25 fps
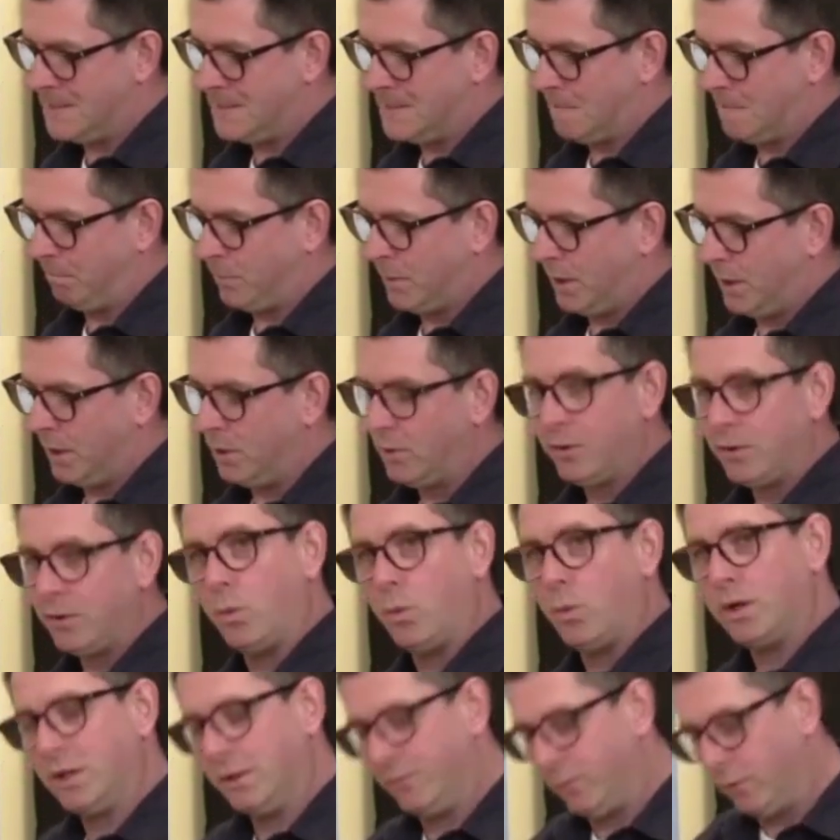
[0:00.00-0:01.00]
You know, the
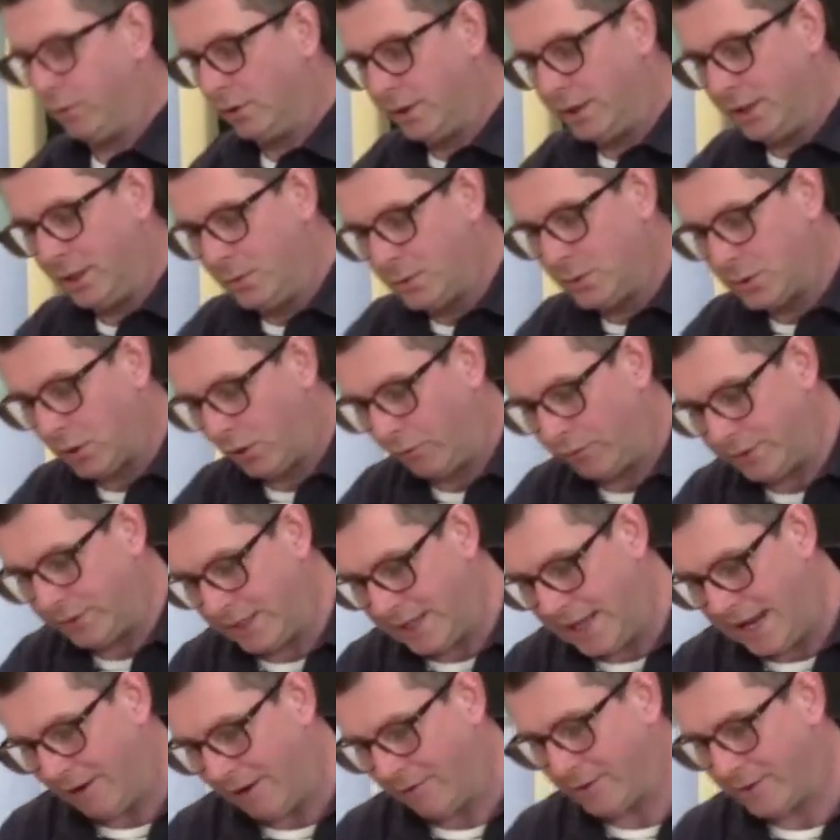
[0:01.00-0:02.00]
wonderful news of the
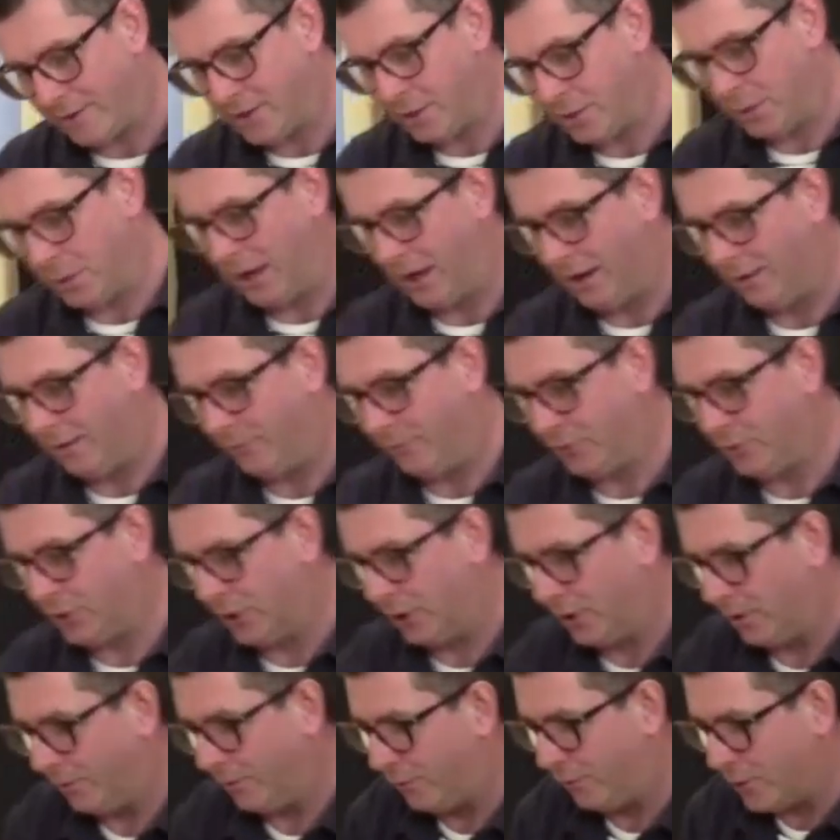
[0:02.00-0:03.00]
inheritance we have here,
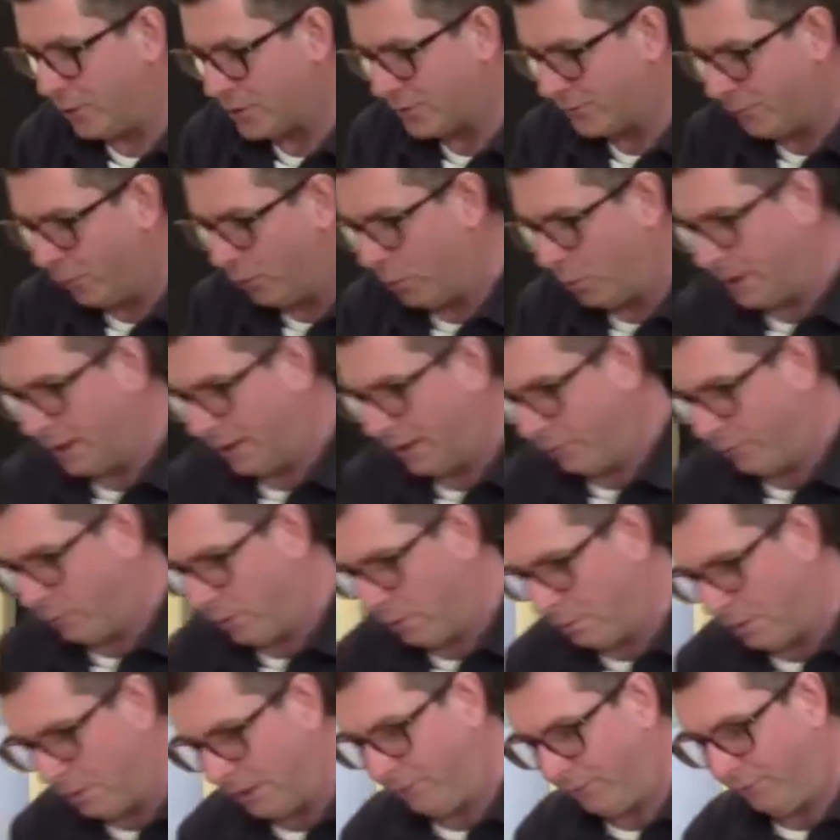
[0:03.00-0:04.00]
verse 4, we have one of
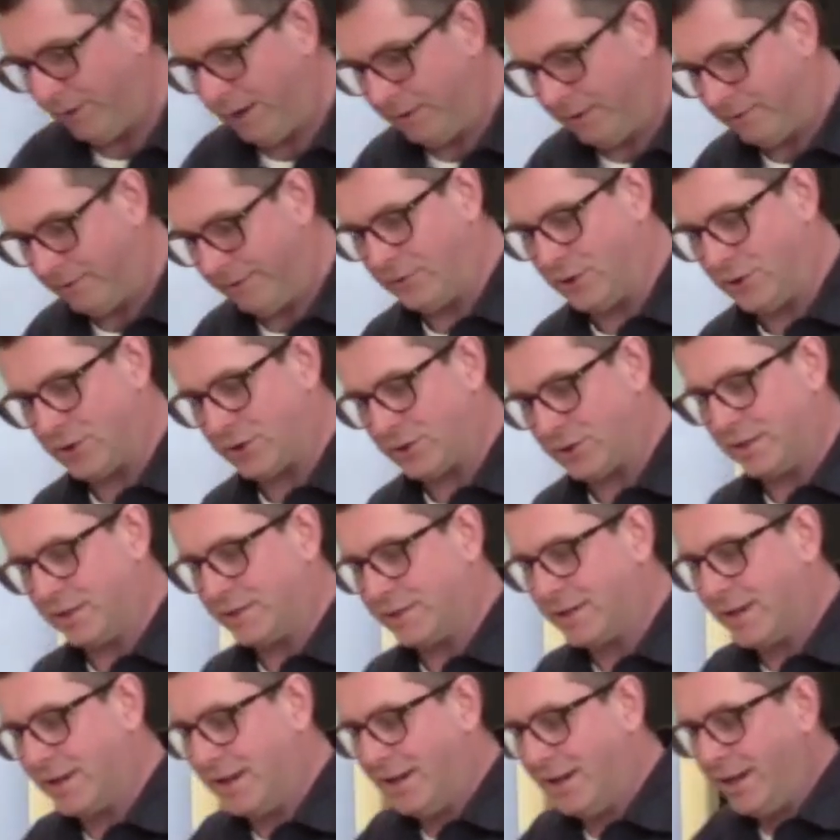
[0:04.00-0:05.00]
my favorite verses.
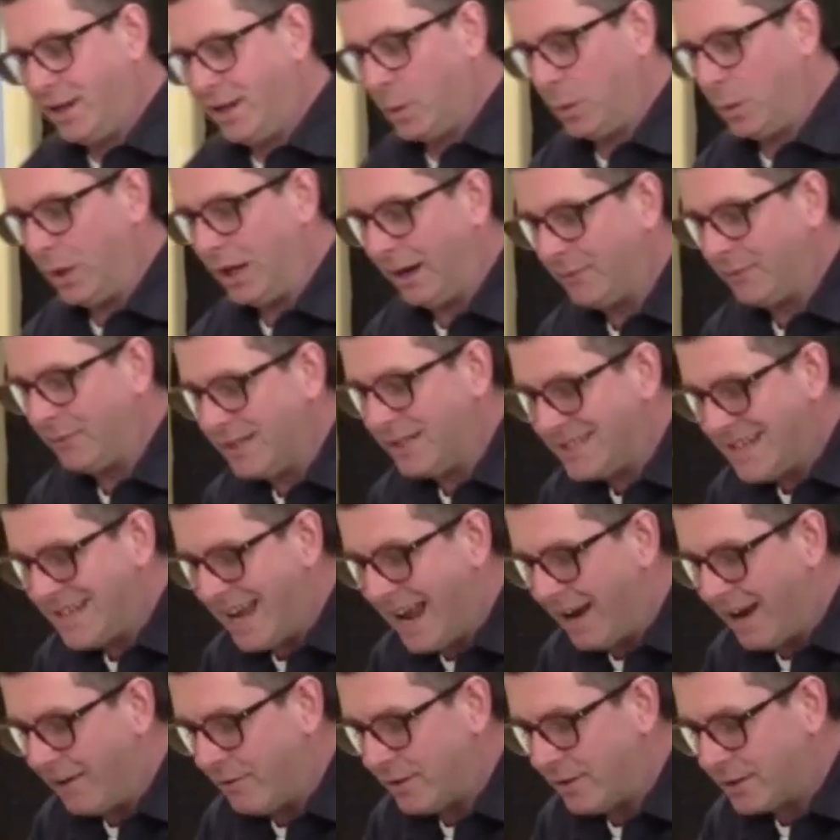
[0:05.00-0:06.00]
We have an
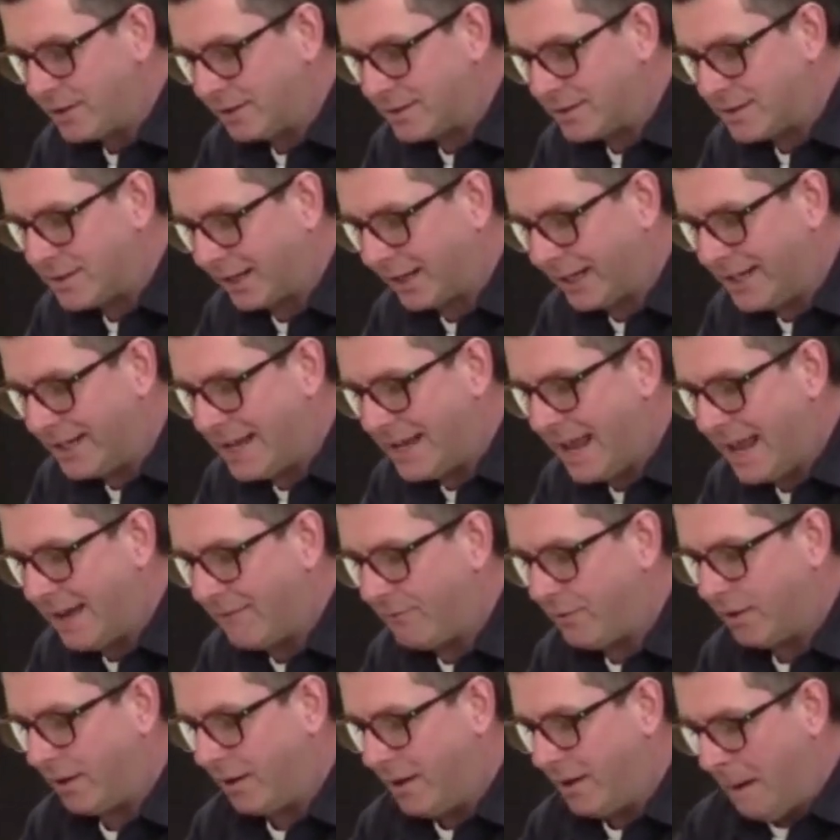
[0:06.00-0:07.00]
inheritance that can
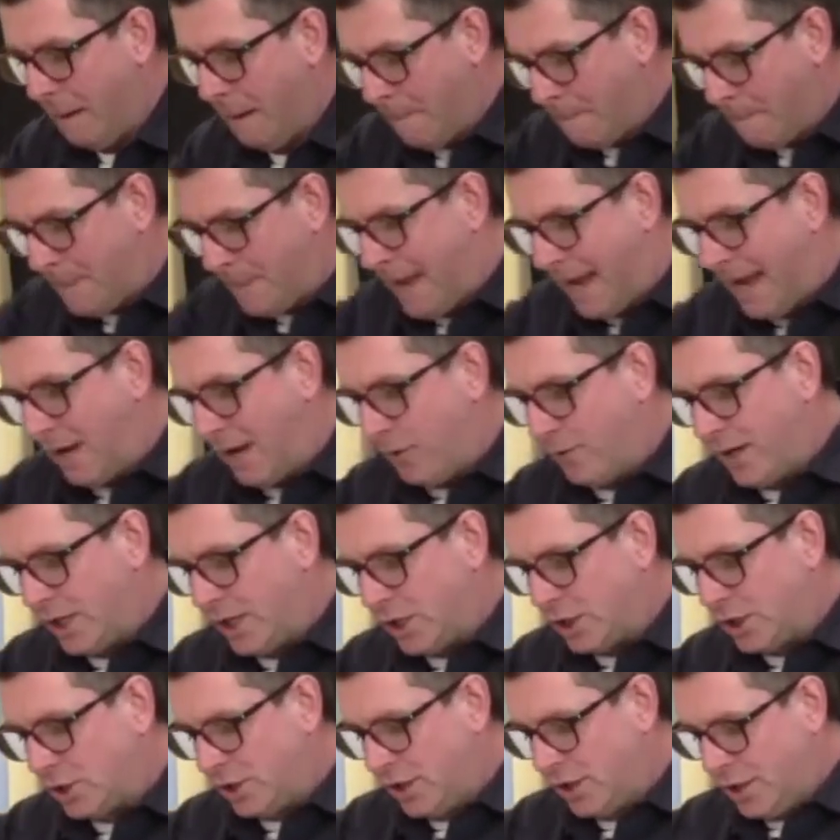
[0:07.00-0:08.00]
never
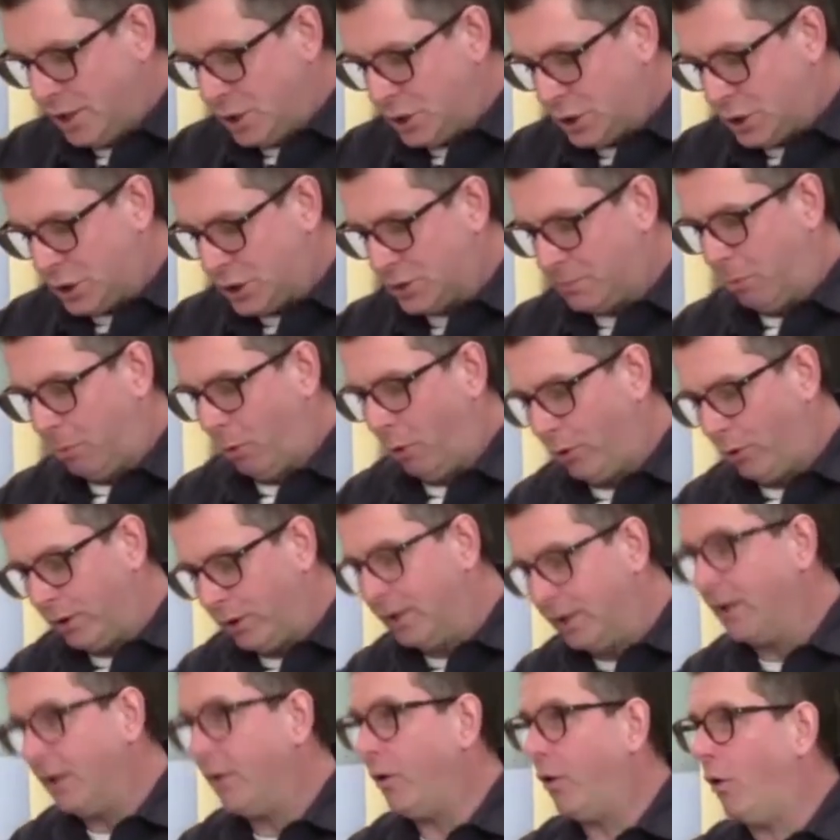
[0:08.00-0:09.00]
perish,
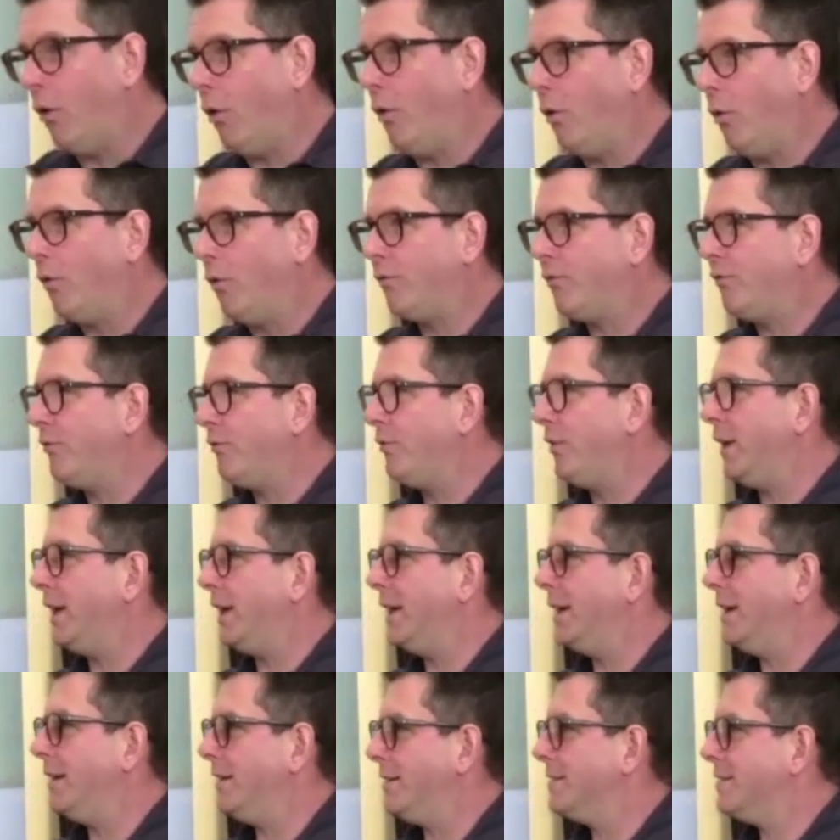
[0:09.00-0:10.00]
spoil, or fade.
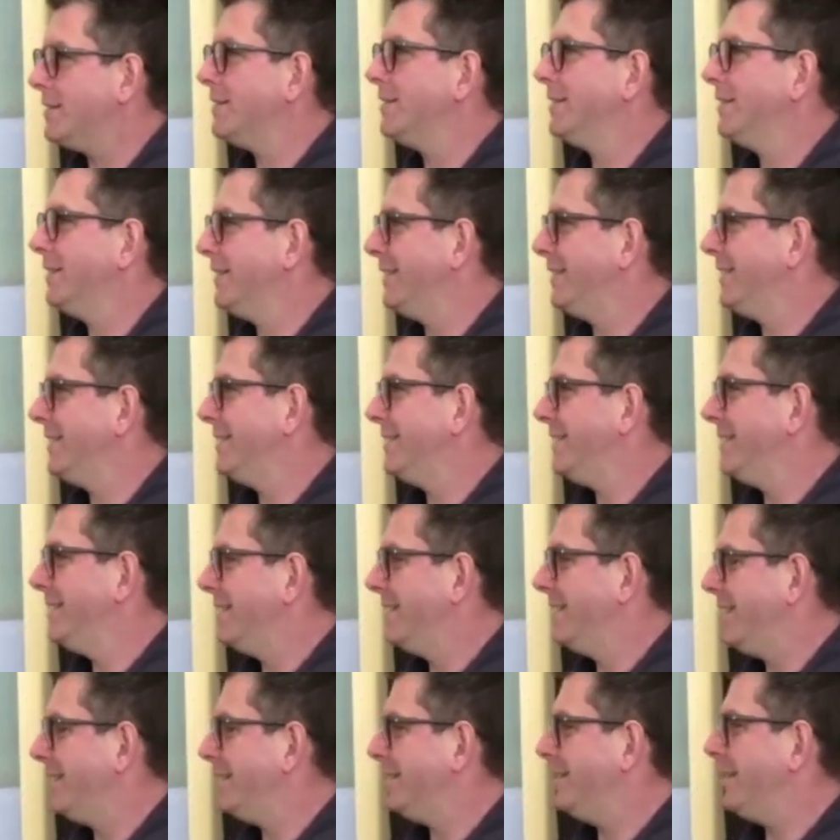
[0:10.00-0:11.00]

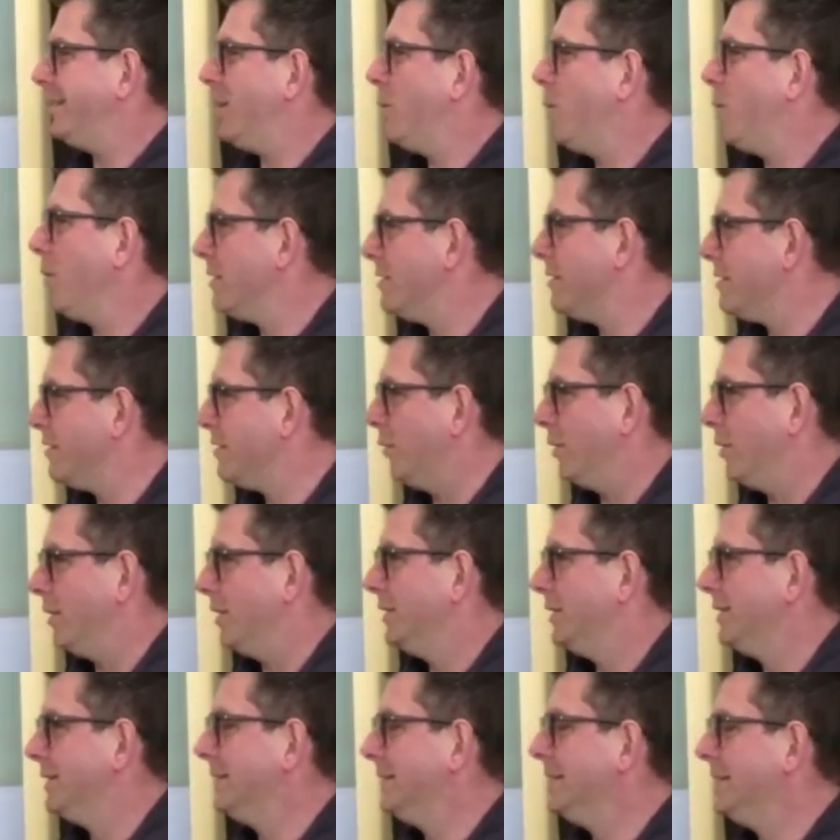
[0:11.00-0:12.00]
Isn't that wonderful?
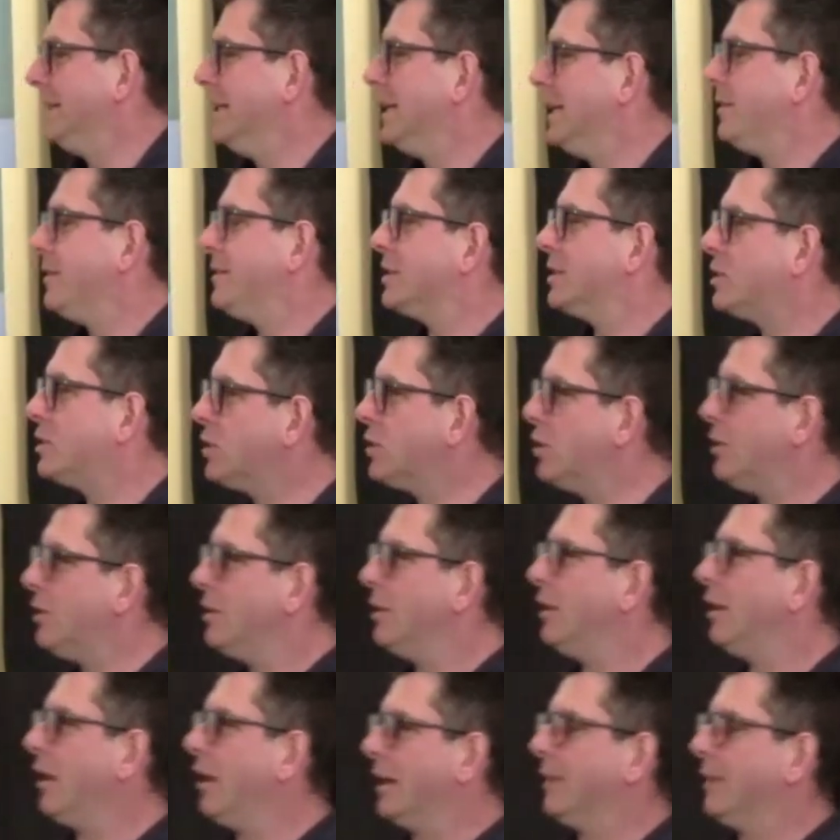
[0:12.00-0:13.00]
The eternal
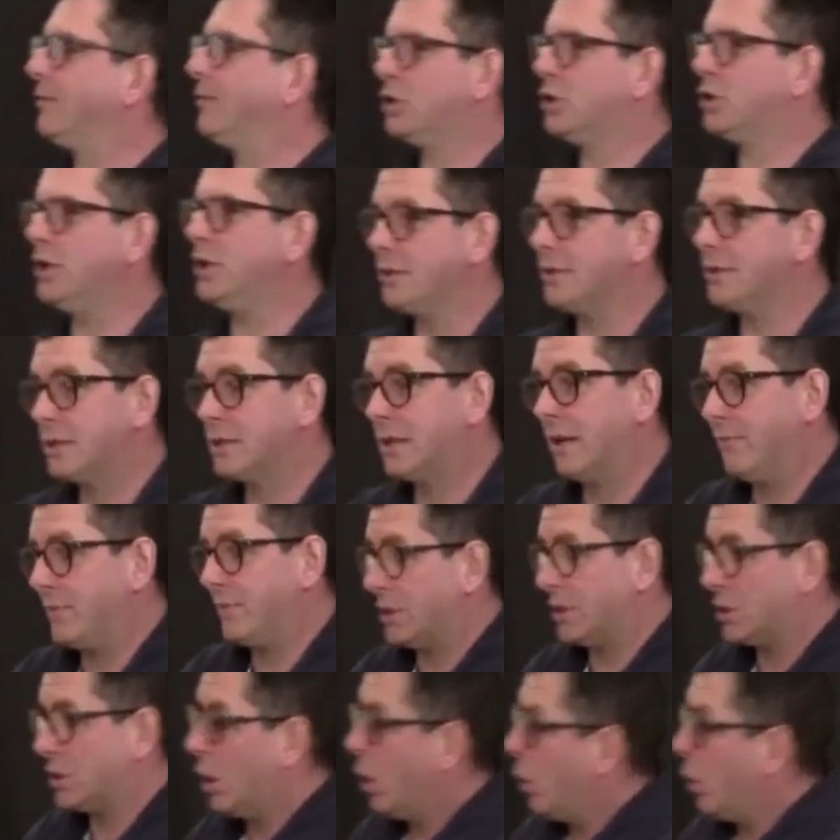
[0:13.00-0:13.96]
life that Jesus gives us, which